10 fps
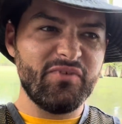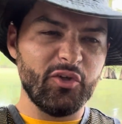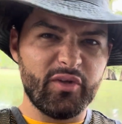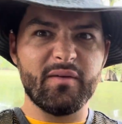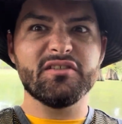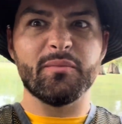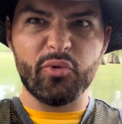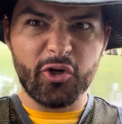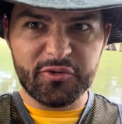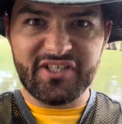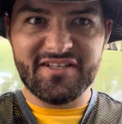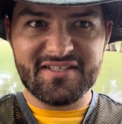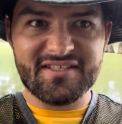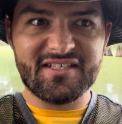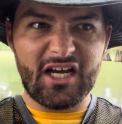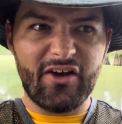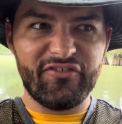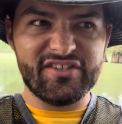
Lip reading: filled with a bunch of proteins and stuff.